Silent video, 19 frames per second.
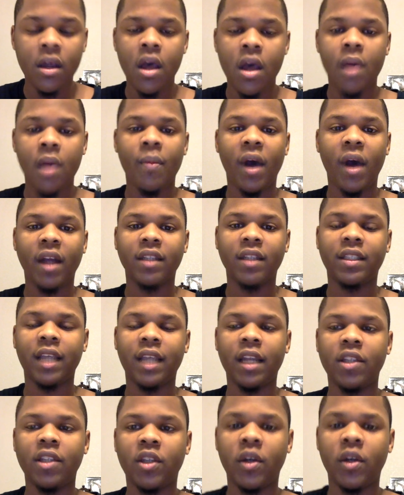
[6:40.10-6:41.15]
by the San
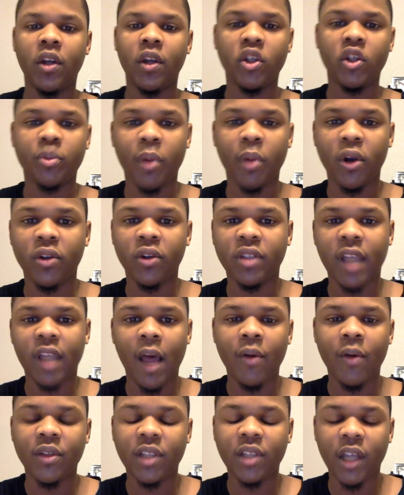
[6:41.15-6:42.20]
Antonio Spurs. And that
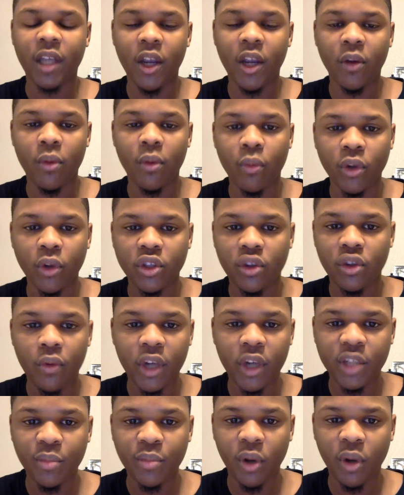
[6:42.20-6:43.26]
was a year when Russell
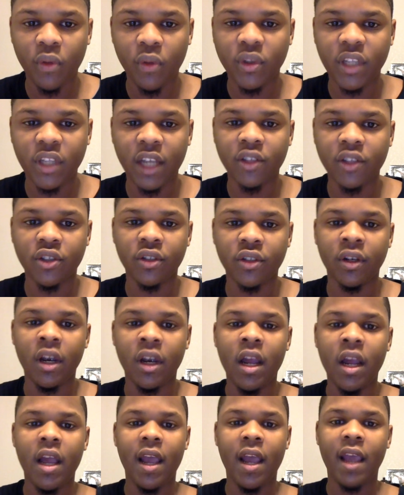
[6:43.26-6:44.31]
Westbrook was injured
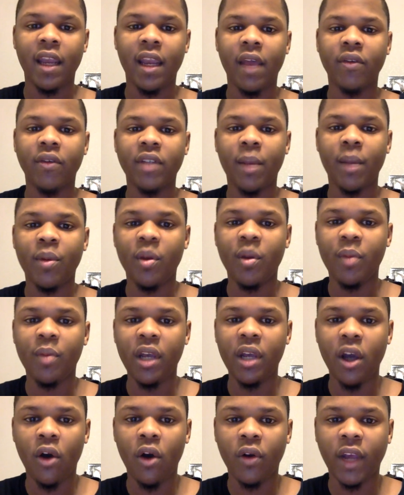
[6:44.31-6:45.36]
and they was able to
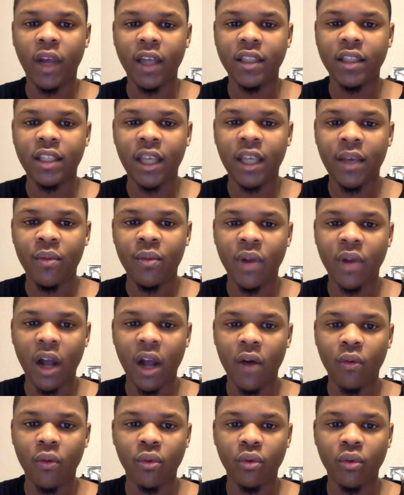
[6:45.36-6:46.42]
beat OKC
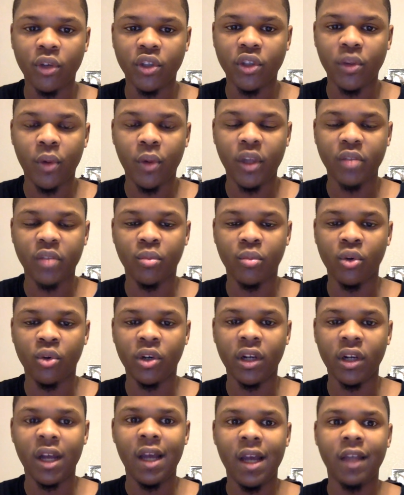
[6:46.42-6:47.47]
without Russell
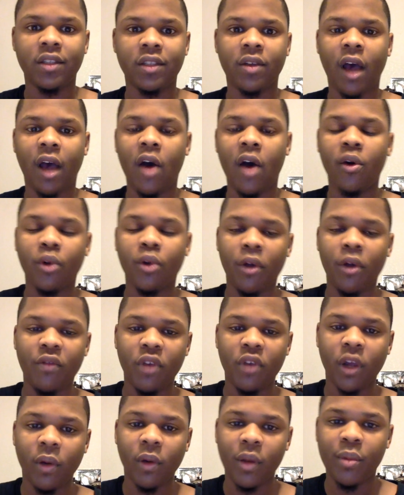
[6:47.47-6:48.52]
Westbrook. So I don't know if you
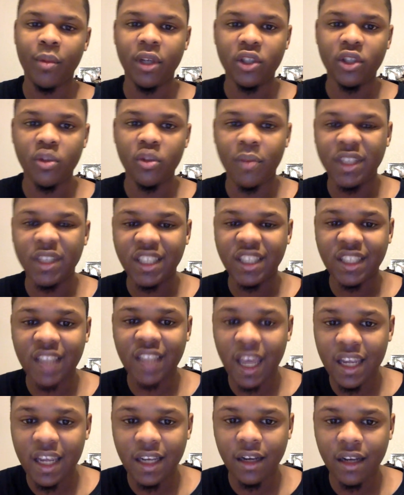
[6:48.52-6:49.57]
can really put too much
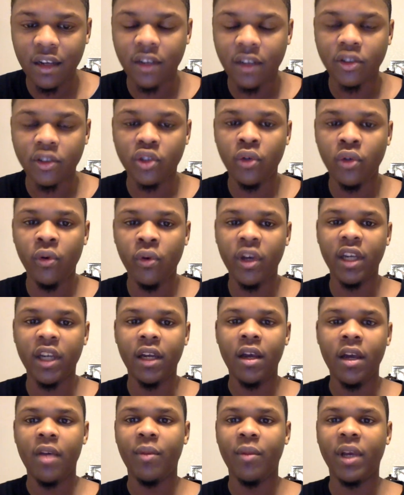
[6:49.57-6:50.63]
stake into it,
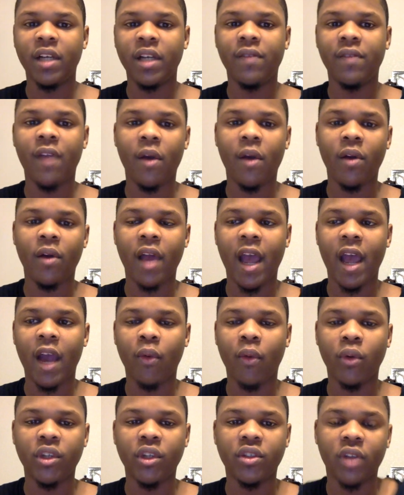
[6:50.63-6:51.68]
because if they would have had
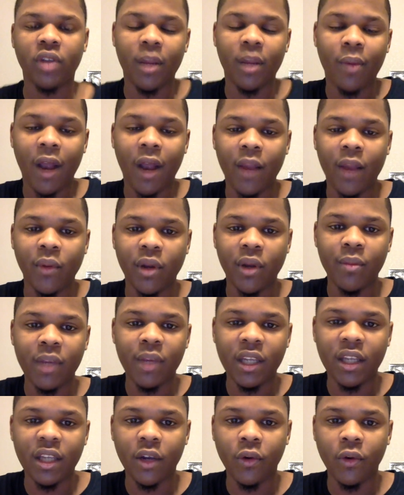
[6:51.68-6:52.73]
Russell, they probably would have
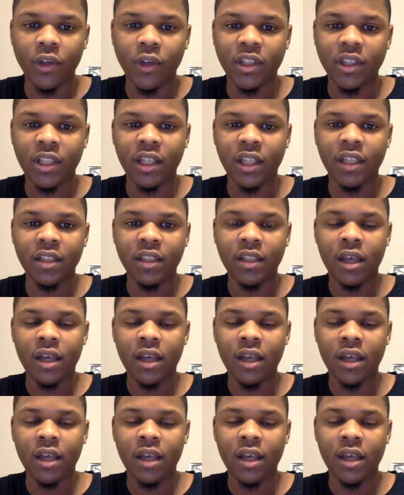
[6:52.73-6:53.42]
beat the Grizzlies